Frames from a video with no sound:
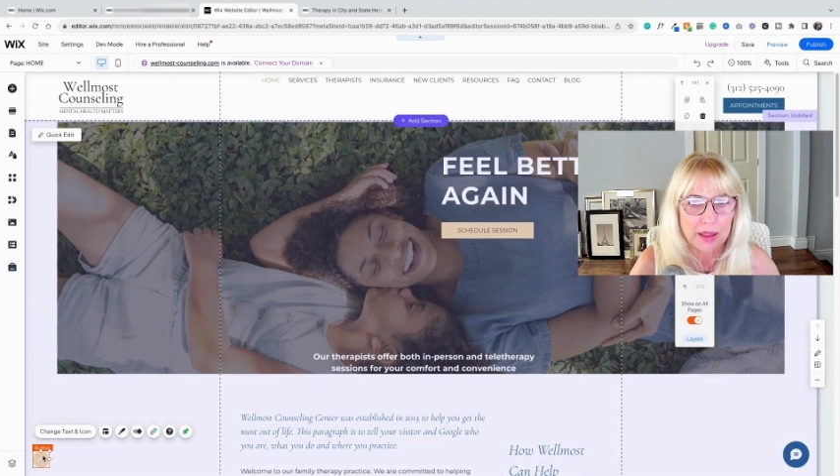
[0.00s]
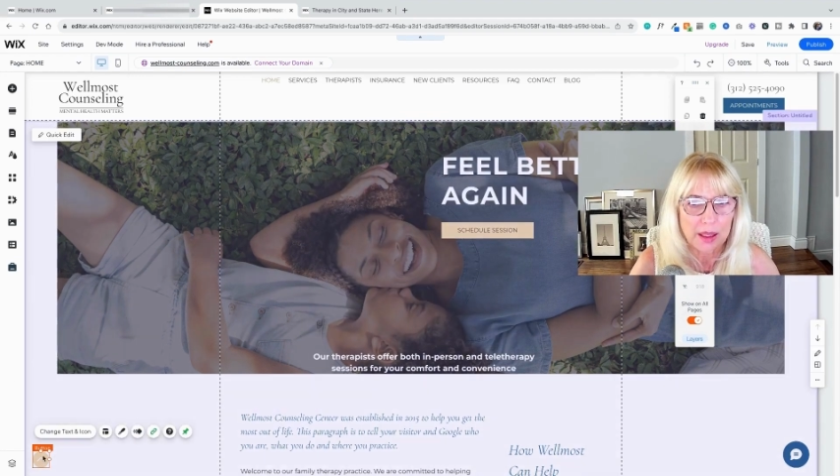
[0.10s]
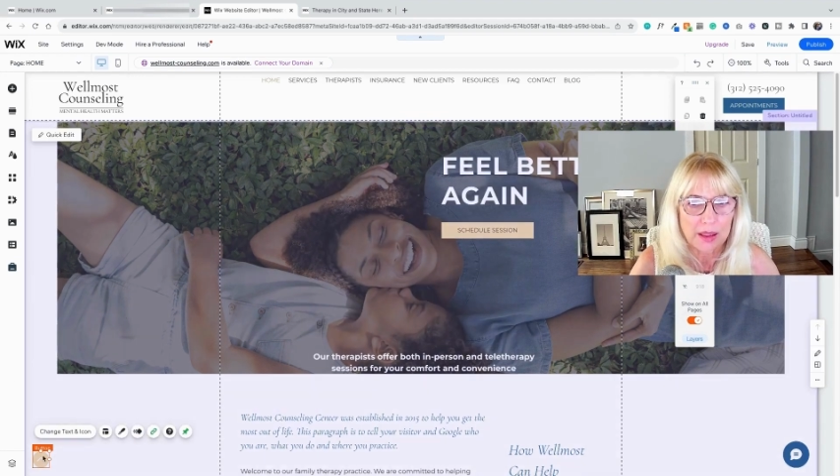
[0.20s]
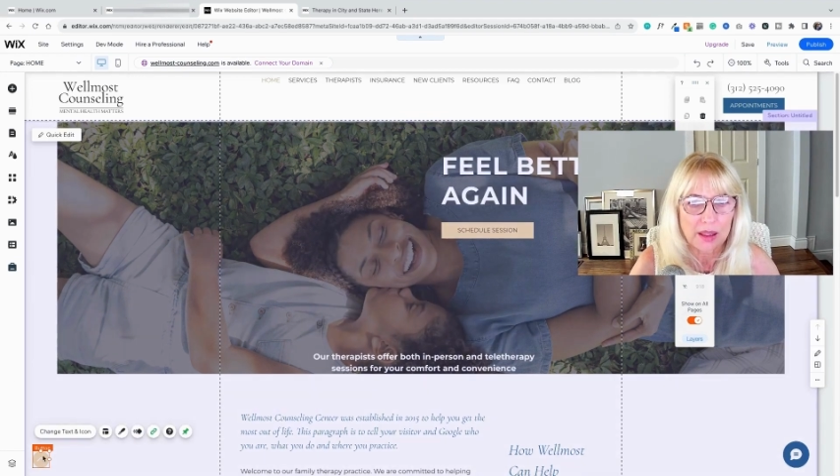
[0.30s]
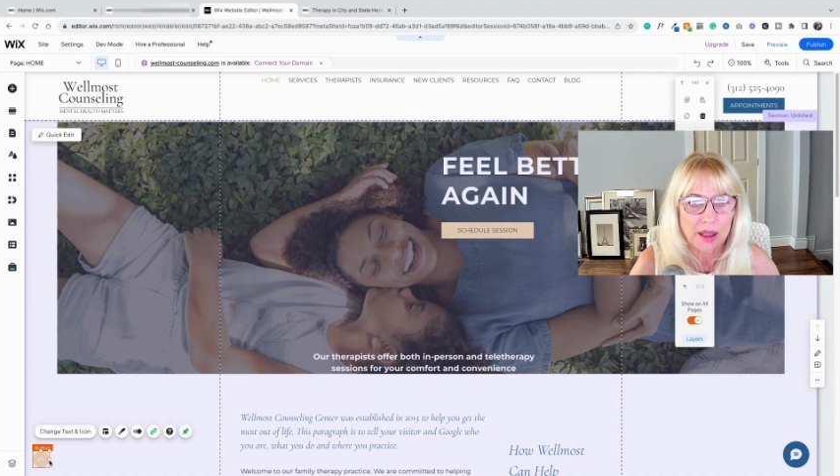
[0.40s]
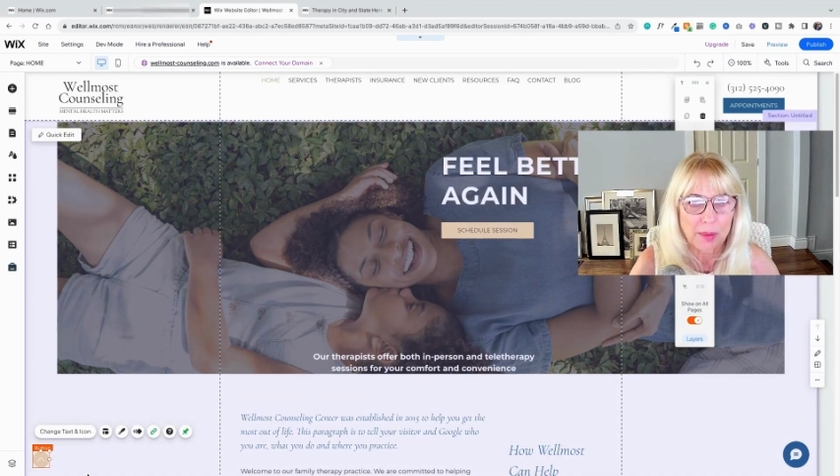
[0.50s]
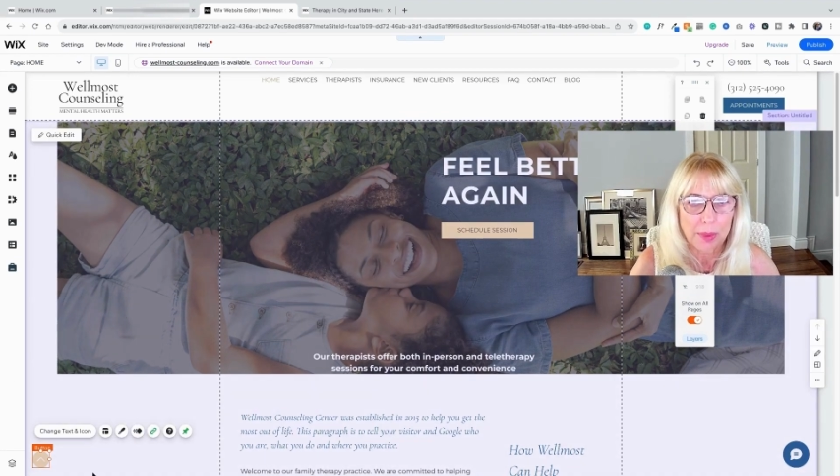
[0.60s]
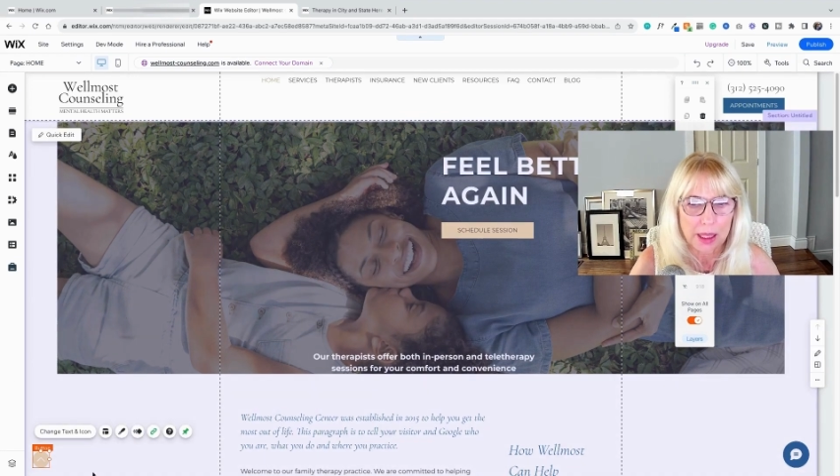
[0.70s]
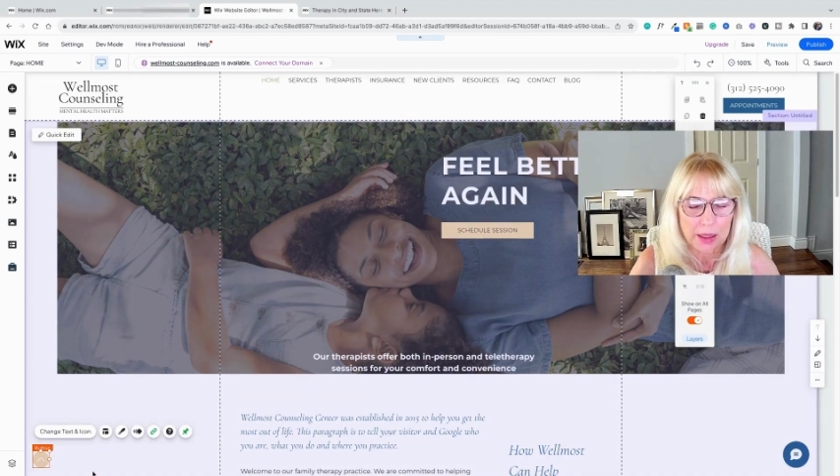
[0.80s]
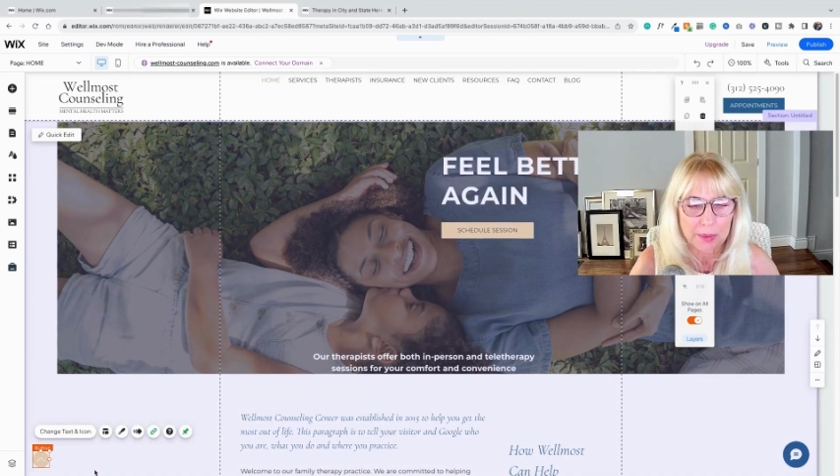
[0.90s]
things to the
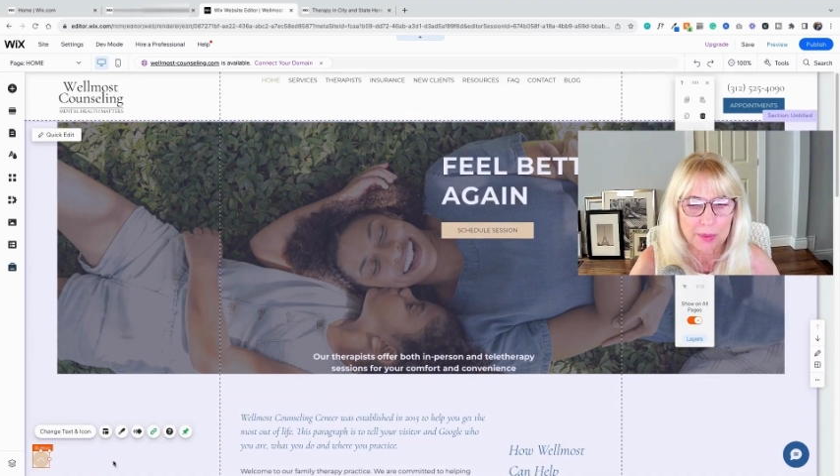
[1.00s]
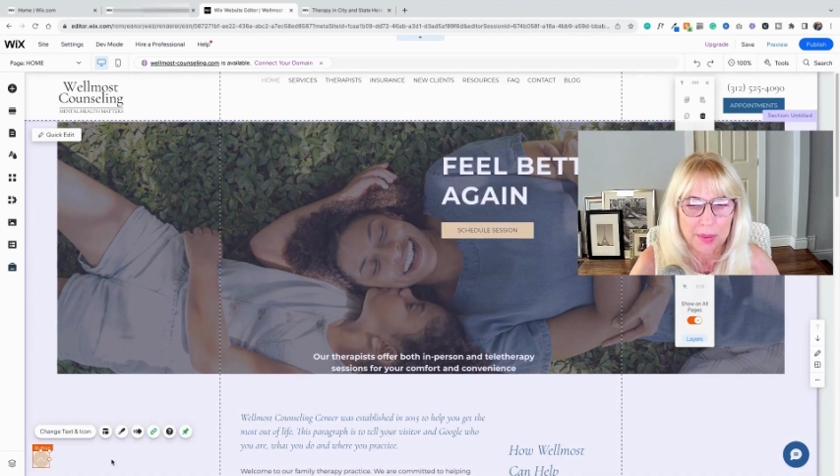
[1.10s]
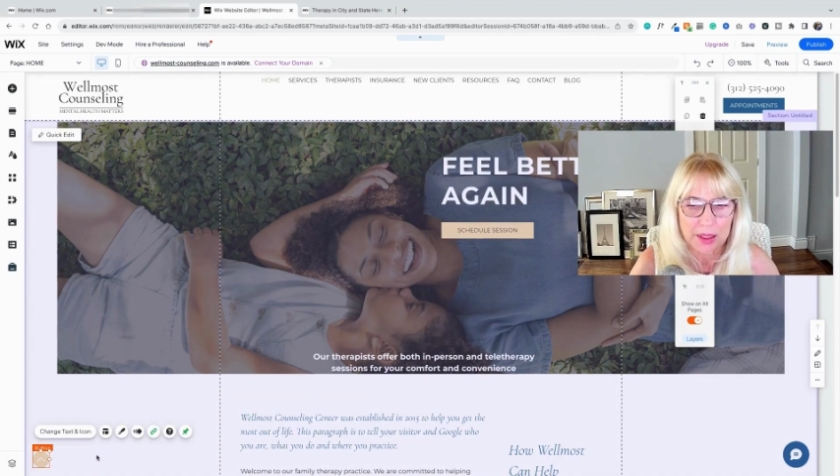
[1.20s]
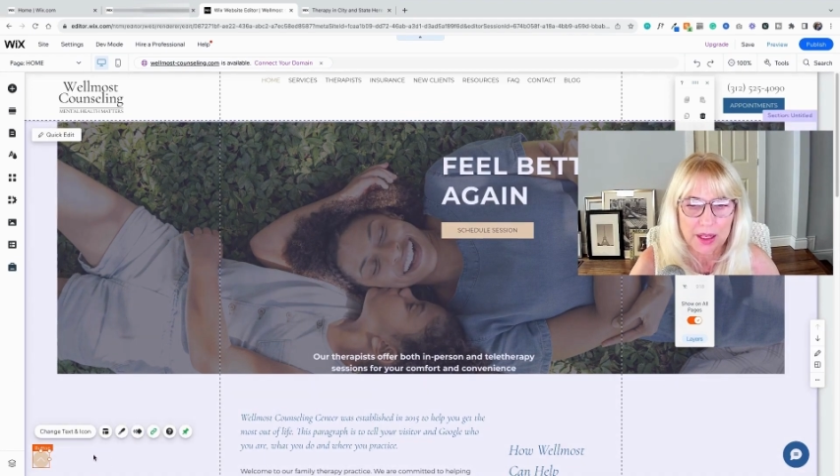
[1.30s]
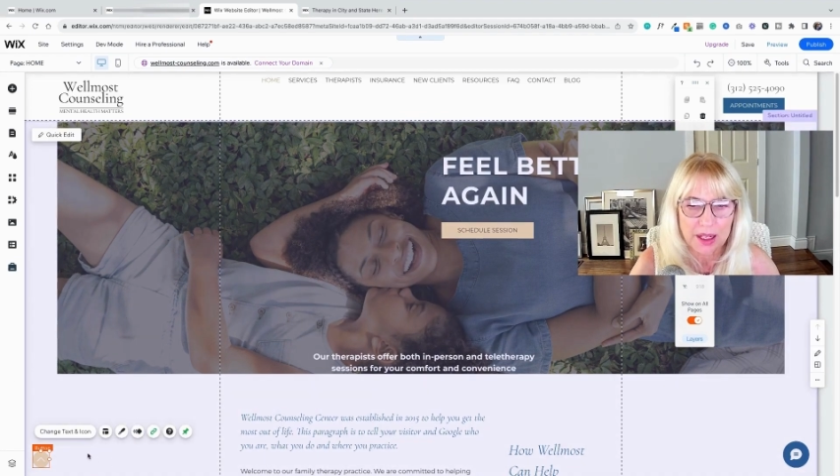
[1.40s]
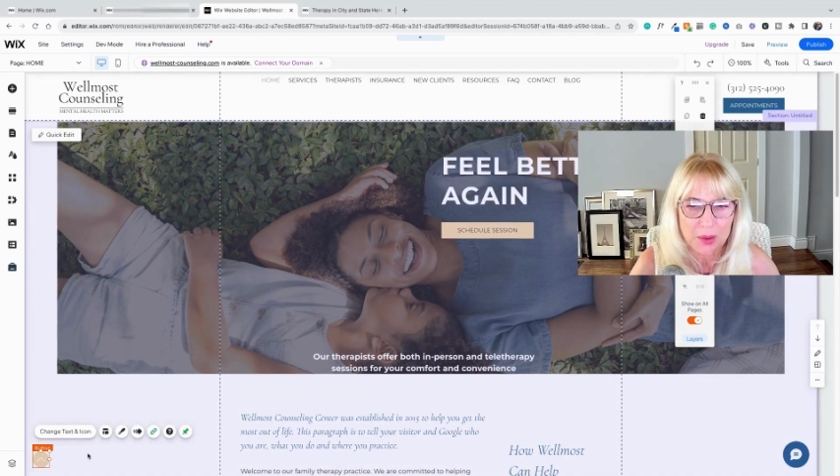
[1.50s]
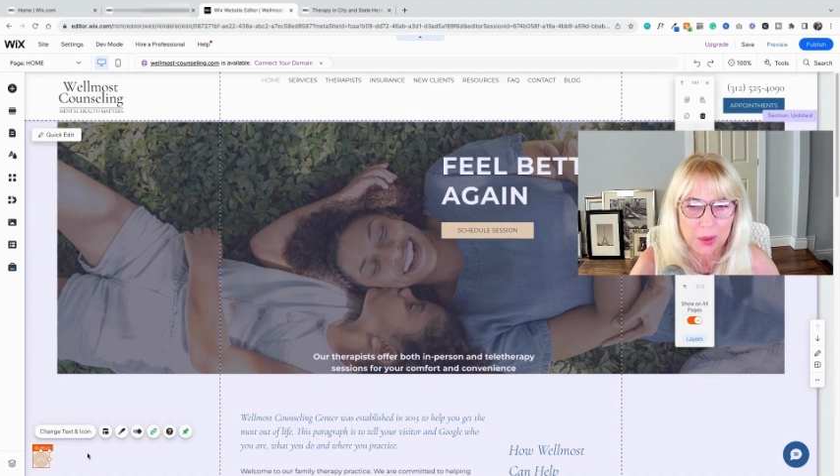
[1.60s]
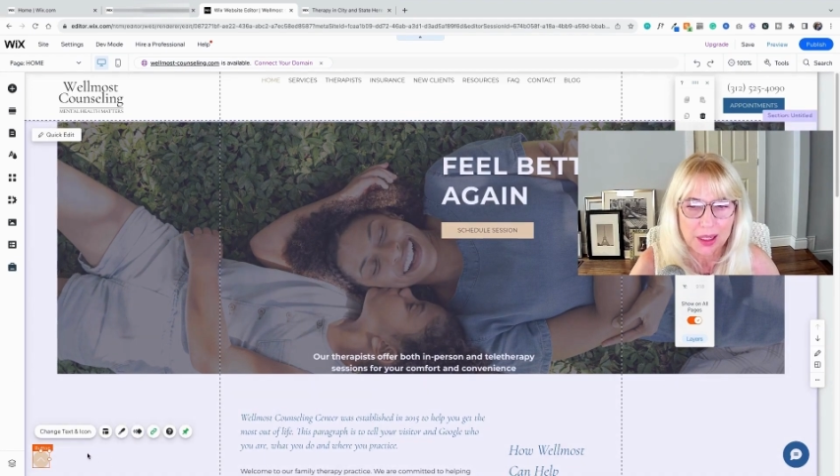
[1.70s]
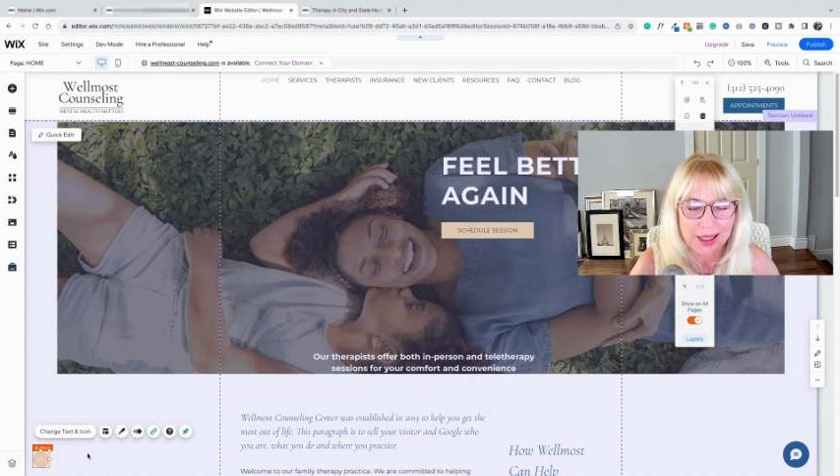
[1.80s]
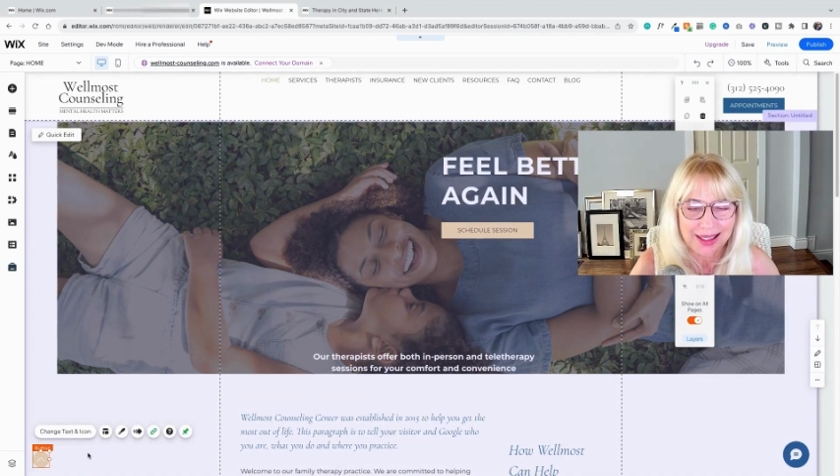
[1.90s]
bottom, but
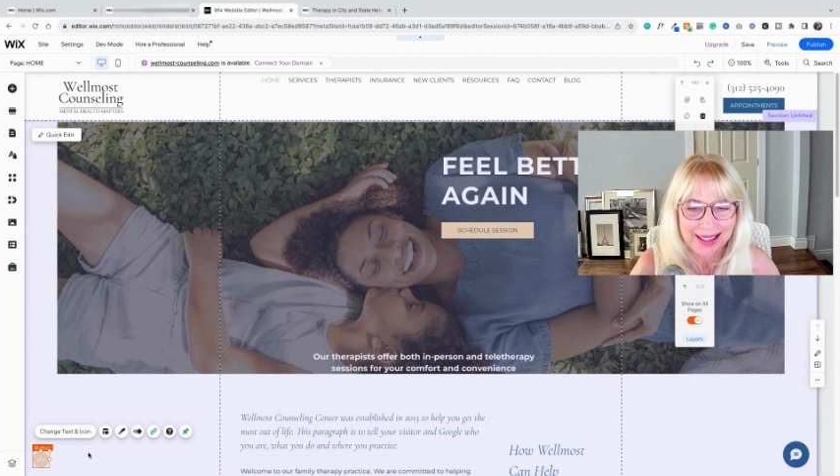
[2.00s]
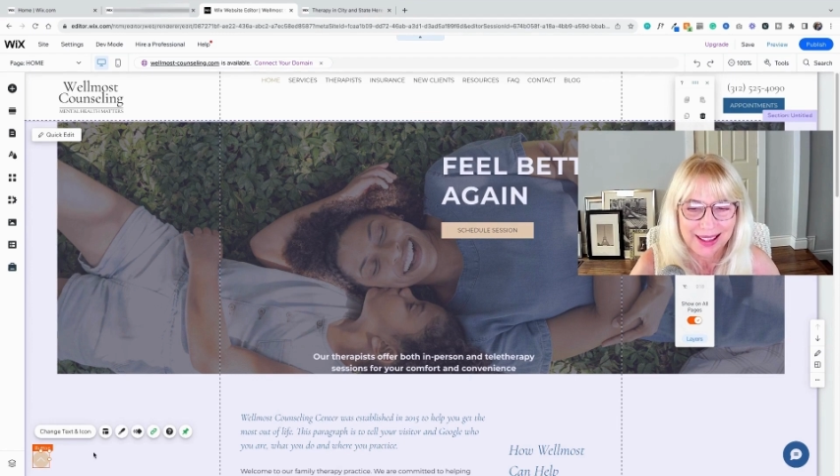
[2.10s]
anyway,